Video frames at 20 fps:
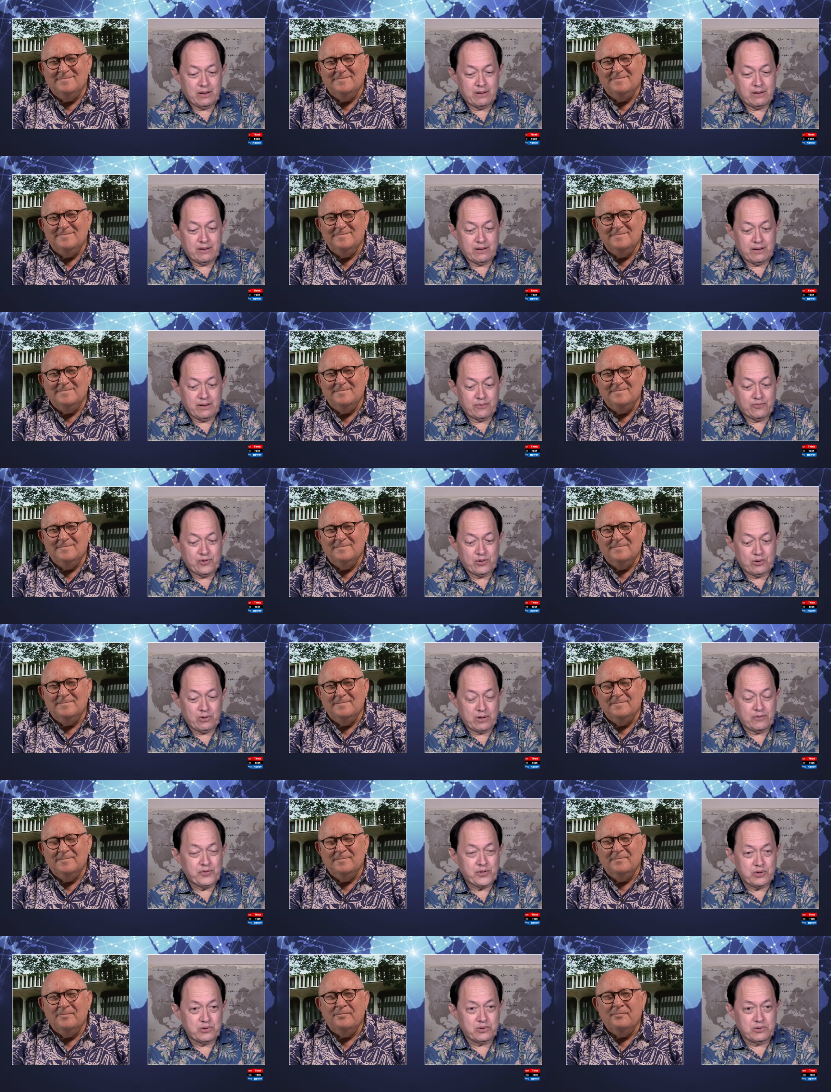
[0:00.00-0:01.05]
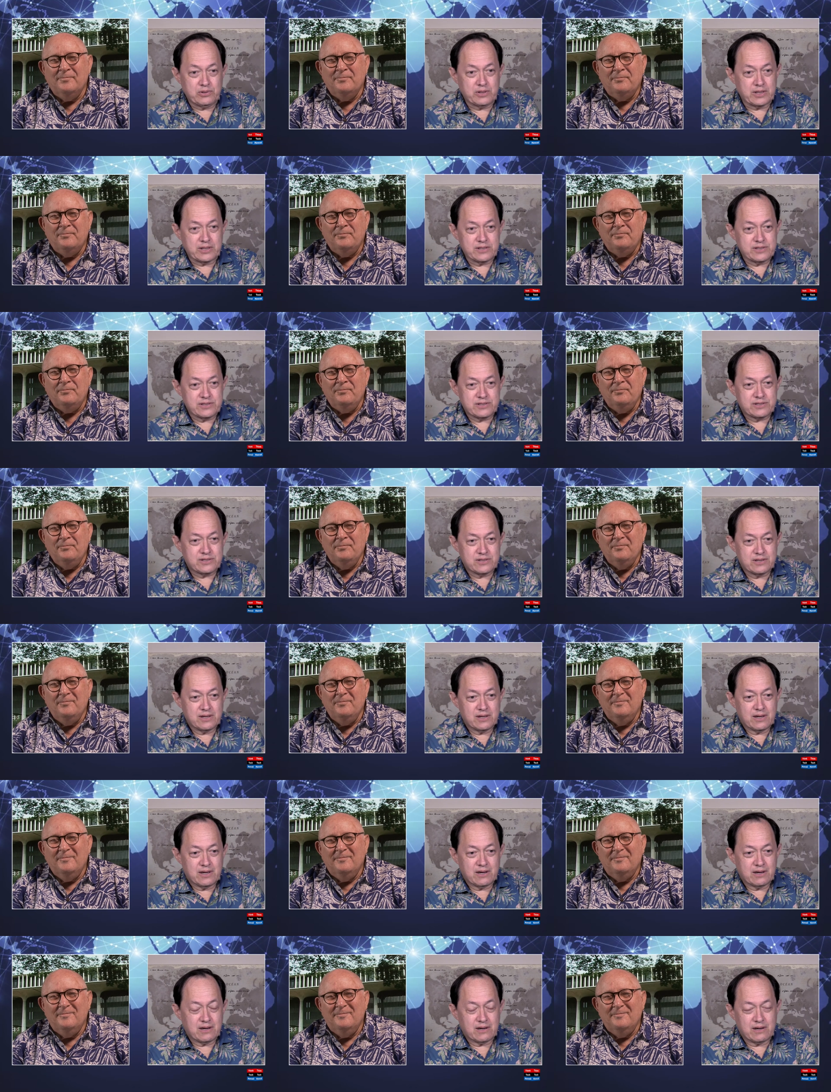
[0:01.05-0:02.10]
Speaker 1: if you if you do this,
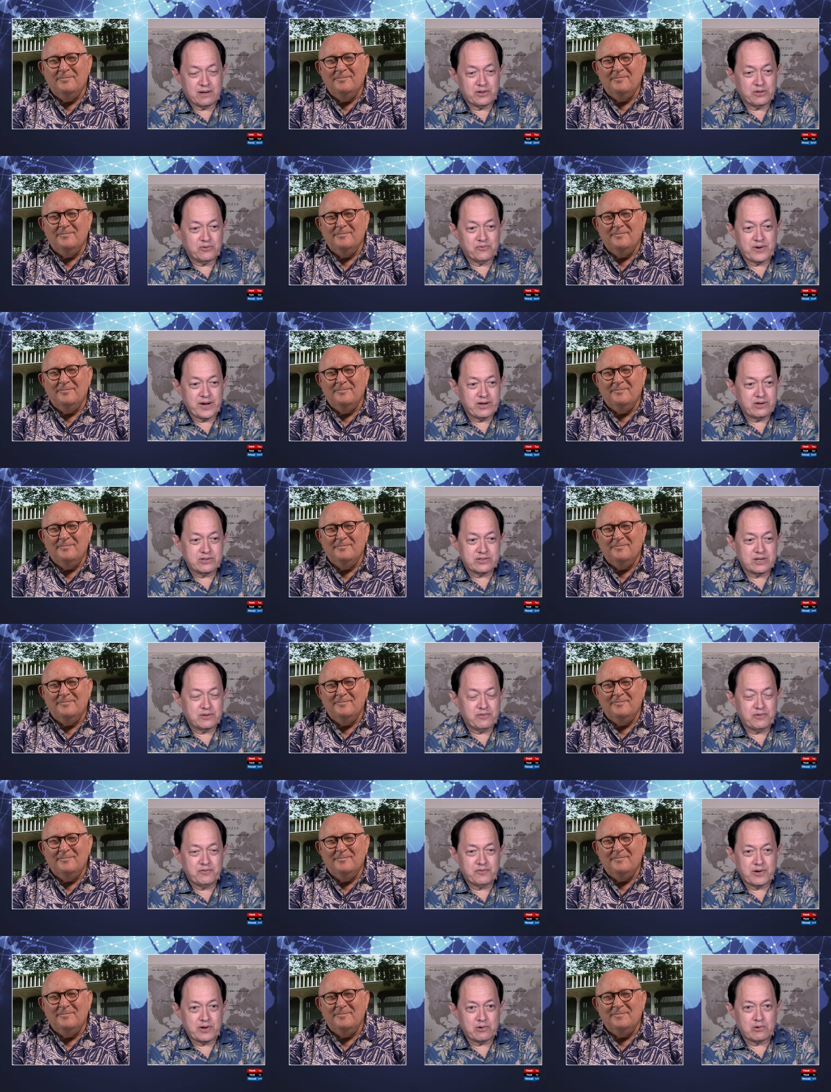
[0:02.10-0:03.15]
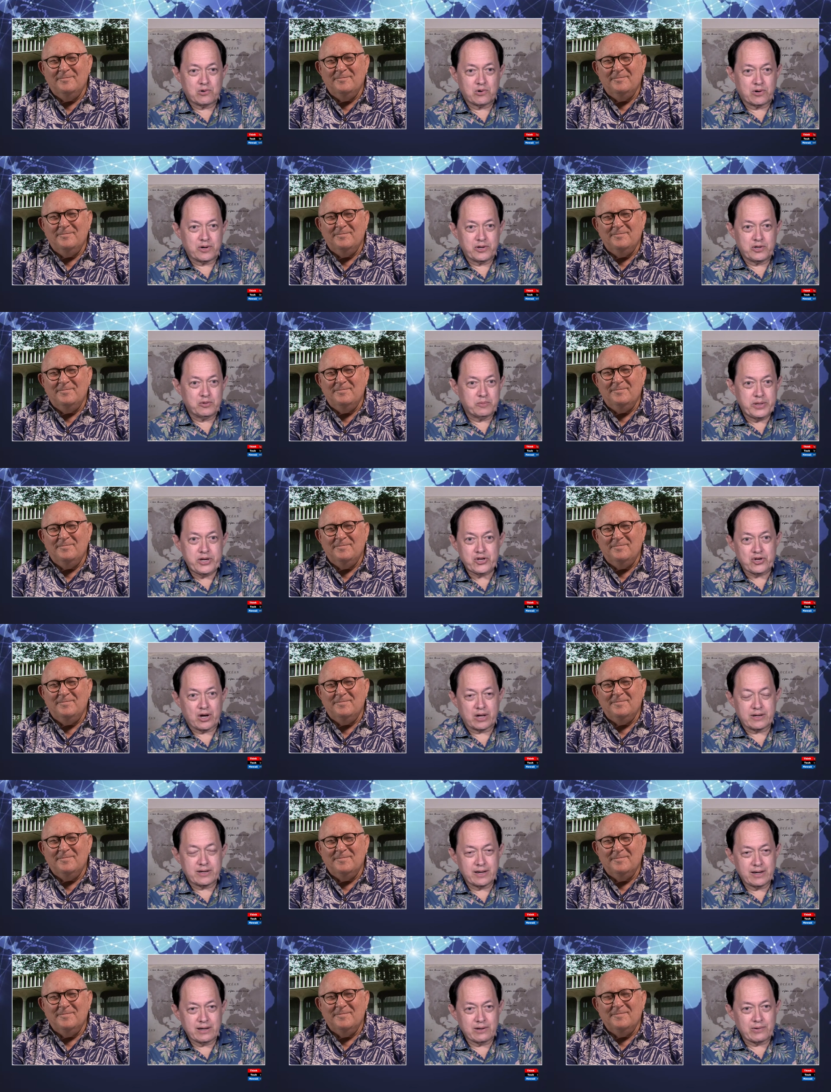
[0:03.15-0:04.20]
uh, you'll find yourself in federal court and you'll be
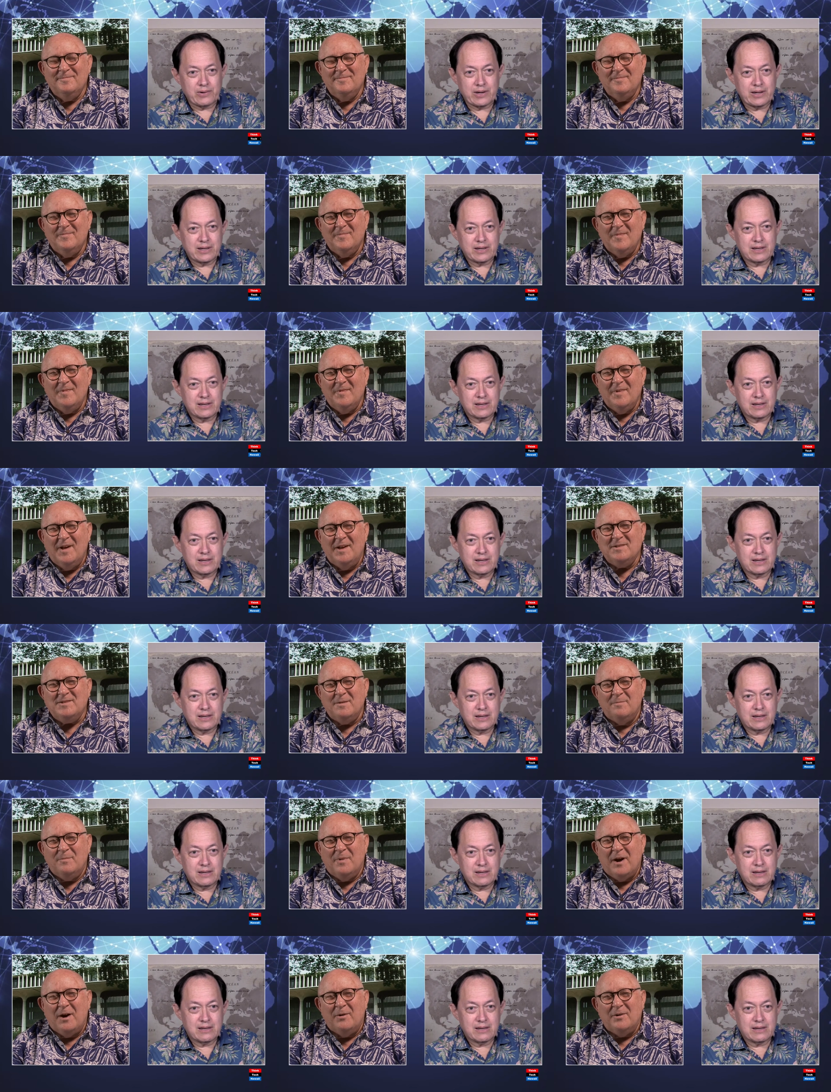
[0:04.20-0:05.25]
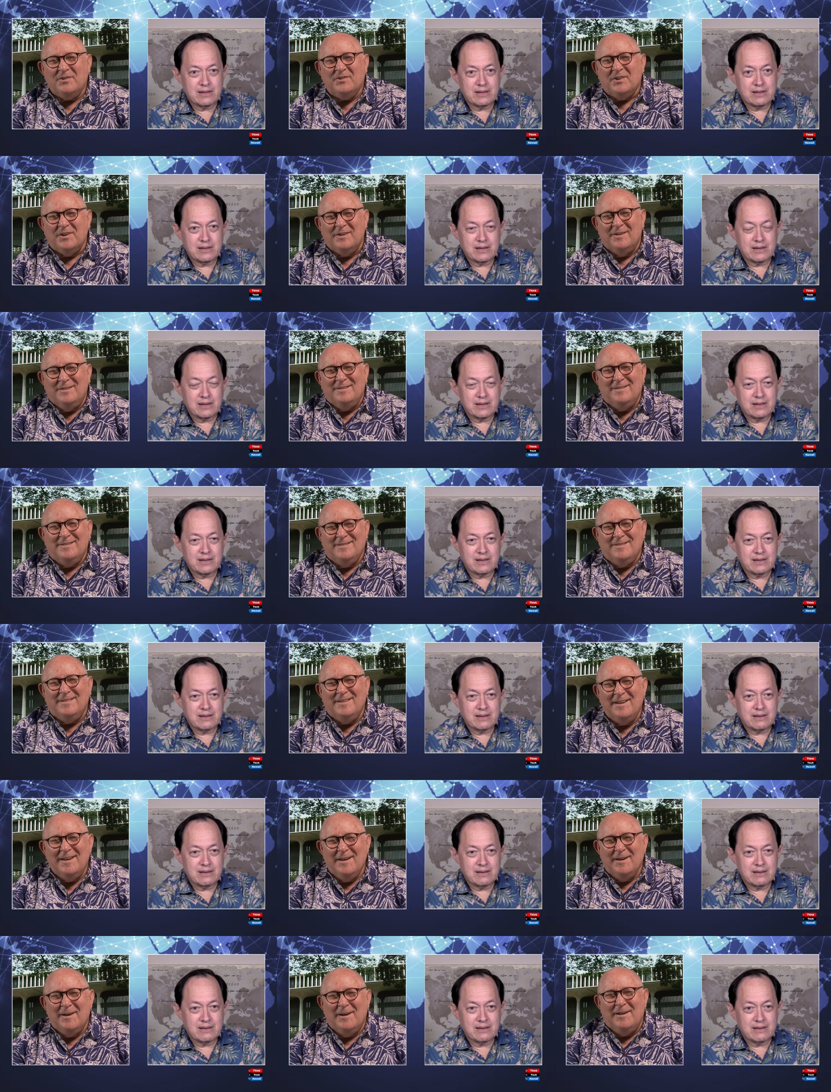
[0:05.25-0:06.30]
shot down.
Speaker 2: That's embarrassing.
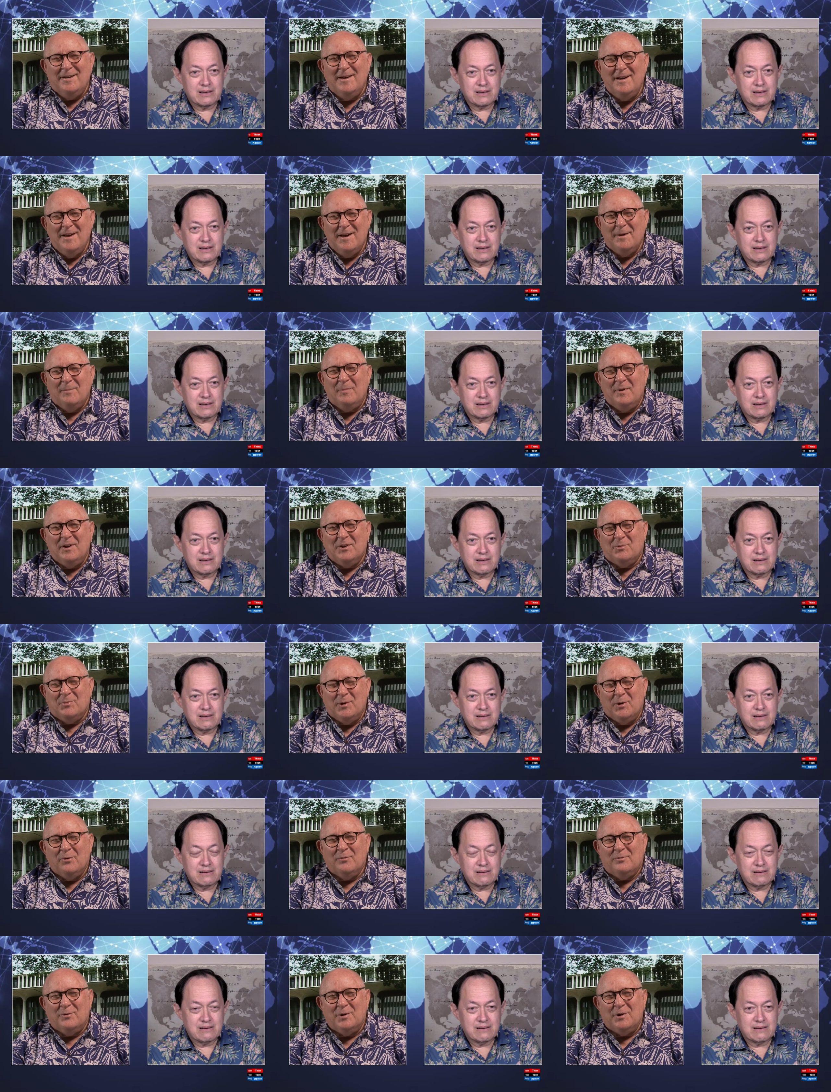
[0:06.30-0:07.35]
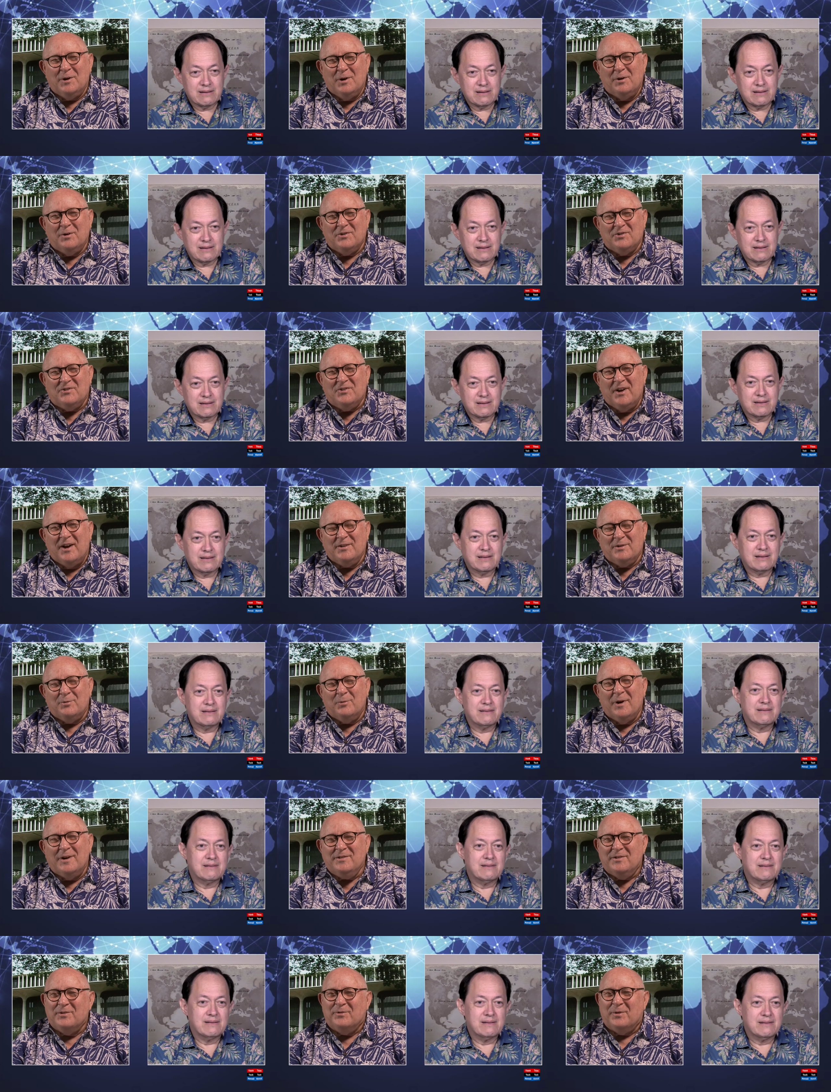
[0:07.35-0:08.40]
It means we don't fully understand
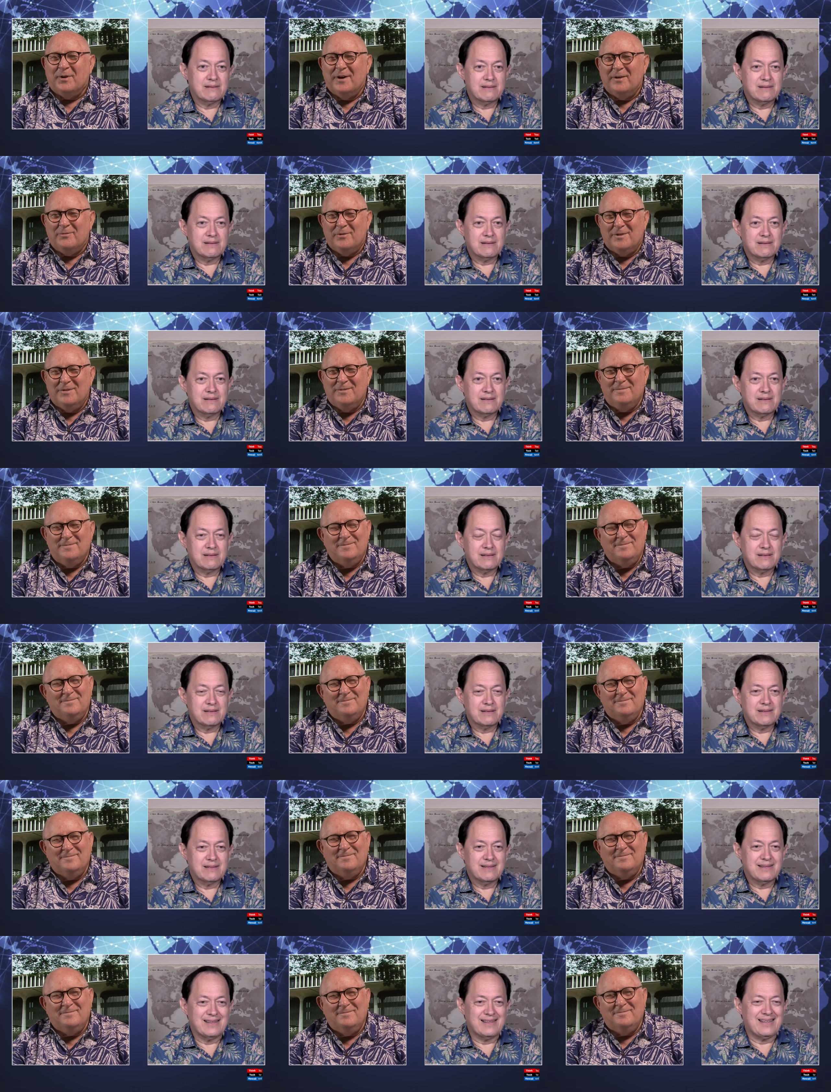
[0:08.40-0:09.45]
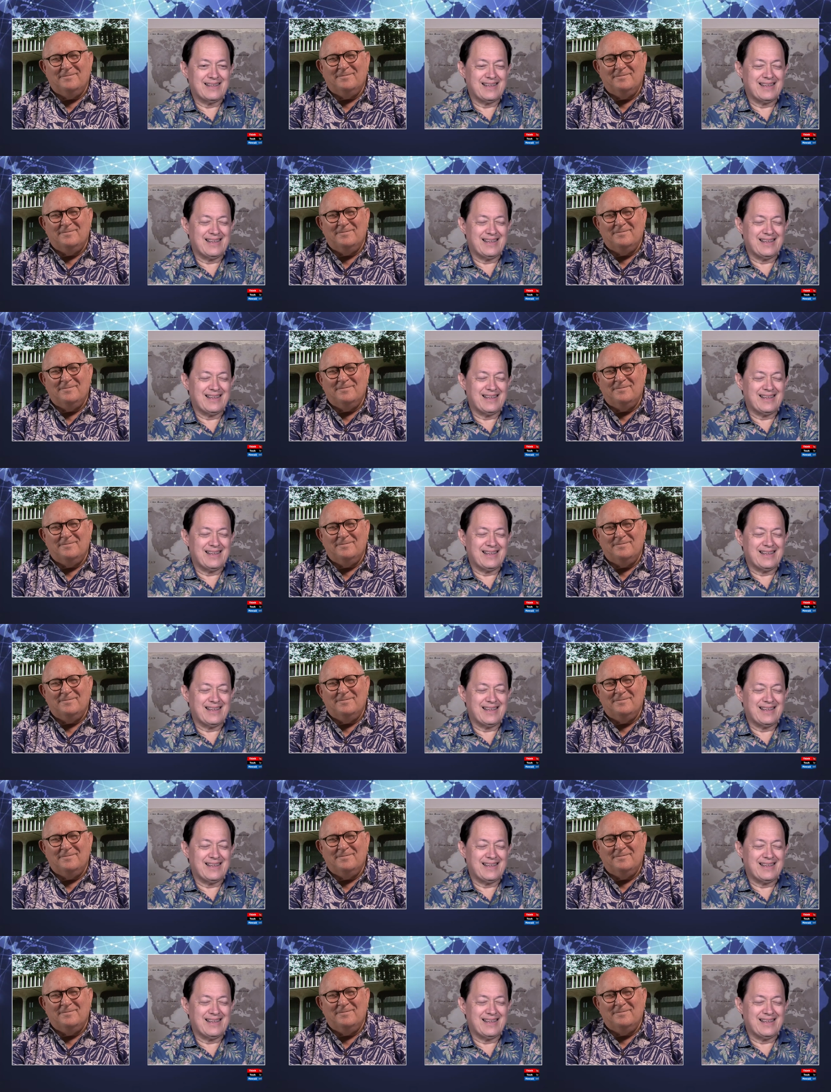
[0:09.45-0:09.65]
the right to travel. and